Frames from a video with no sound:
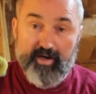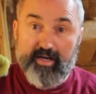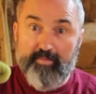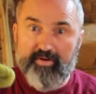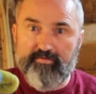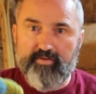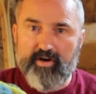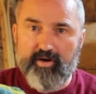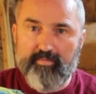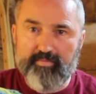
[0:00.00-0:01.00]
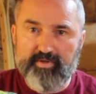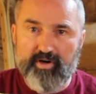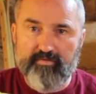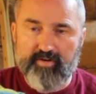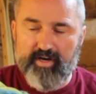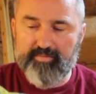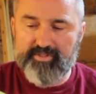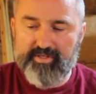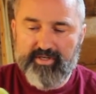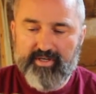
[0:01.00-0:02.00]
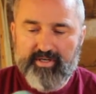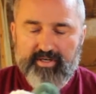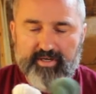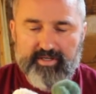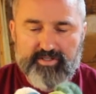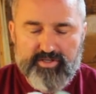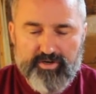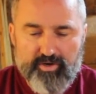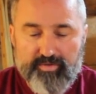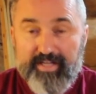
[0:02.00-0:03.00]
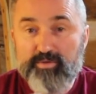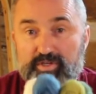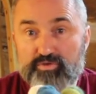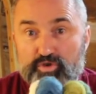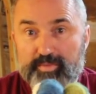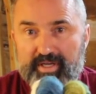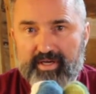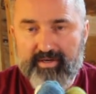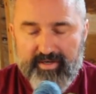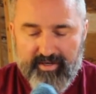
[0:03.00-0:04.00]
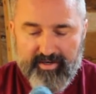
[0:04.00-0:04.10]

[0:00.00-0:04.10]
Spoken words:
coming from Yarn Vibes. And so that's what drew me in.